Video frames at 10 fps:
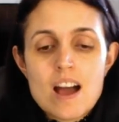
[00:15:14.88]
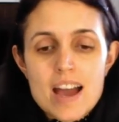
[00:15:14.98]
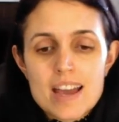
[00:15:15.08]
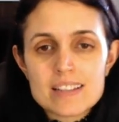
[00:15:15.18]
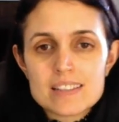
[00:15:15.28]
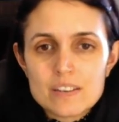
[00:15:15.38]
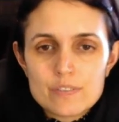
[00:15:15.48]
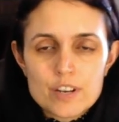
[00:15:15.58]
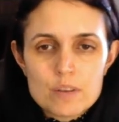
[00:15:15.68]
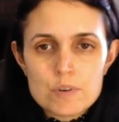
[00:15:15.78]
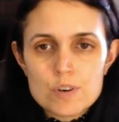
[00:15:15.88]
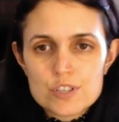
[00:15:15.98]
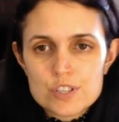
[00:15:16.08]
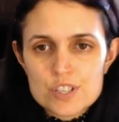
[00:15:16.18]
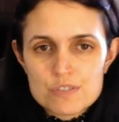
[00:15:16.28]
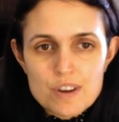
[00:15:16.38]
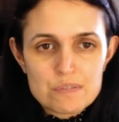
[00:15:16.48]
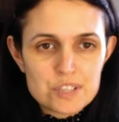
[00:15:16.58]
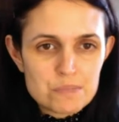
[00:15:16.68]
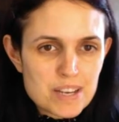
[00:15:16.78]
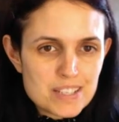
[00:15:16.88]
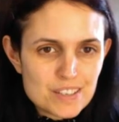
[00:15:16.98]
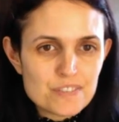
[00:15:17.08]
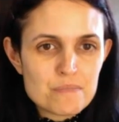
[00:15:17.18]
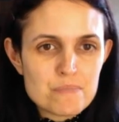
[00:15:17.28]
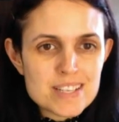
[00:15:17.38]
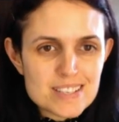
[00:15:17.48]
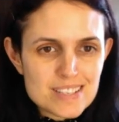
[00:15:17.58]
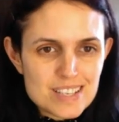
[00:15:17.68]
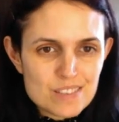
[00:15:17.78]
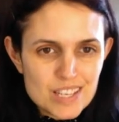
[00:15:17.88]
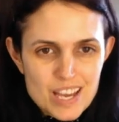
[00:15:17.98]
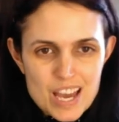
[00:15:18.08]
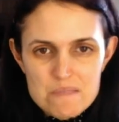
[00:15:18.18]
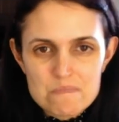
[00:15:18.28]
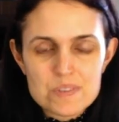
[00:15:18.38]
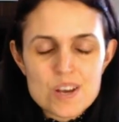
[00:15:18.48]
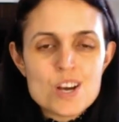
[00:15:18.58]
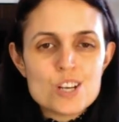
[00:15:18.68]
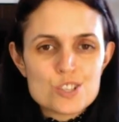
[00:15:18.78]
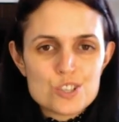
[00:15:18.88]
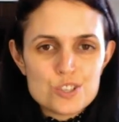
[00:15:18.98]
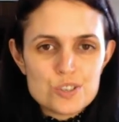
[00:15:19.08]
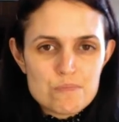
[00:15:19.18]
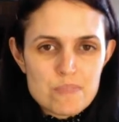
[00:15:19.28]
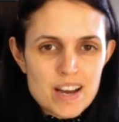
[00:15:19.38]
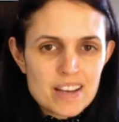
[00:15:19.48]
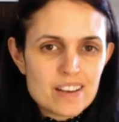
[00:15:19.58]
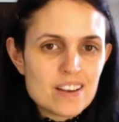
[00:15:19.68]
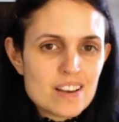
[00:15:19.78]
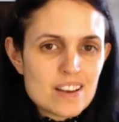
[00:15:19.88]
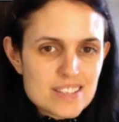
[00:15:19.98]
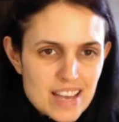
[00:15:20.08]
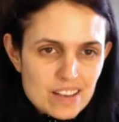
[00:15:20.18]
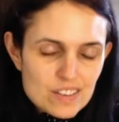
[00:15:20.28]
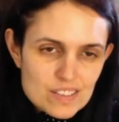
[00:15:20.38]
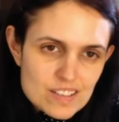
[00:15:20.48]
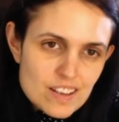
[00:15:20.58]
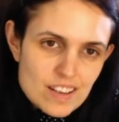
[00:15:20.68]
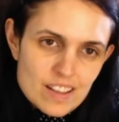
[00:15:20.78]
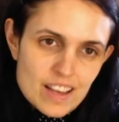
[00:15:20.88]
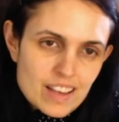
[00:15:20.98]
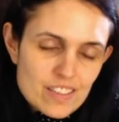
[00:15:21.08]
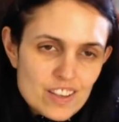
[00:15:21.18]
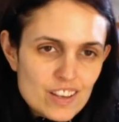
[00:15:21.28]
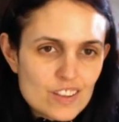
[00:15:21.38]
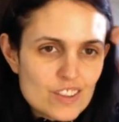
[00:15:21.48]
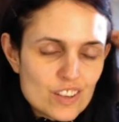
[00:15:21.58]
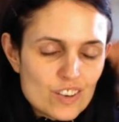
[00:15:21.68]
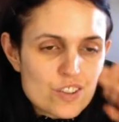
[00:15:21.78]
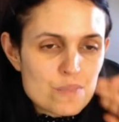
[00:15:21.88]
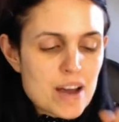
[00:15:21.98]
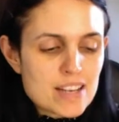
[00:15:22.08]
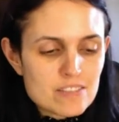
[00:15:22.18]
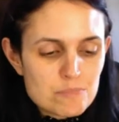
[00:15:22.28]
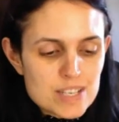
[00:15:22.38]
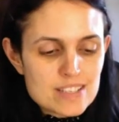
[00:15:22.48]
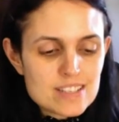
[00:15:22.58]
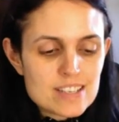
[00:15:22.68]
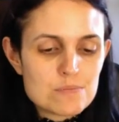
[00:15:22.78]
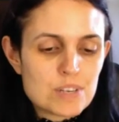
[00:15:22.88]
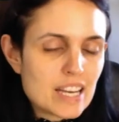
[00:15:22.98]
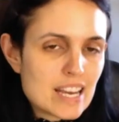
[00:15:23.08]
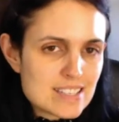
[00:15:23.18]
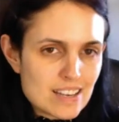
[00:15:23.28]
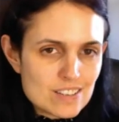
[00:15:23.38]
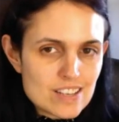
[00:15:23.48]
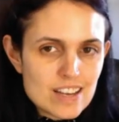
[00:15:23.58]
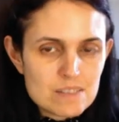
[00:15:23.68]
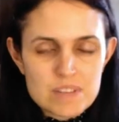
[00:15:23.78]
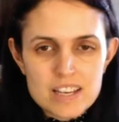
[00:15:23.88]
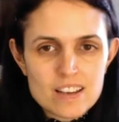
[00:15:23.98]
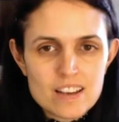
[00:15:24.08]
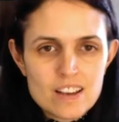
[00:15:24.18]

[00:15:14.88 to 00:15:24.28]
I had different emotions surrounding my different businesses when it came to my sales. Like the other passive businesses, when I get sales in, I'm like,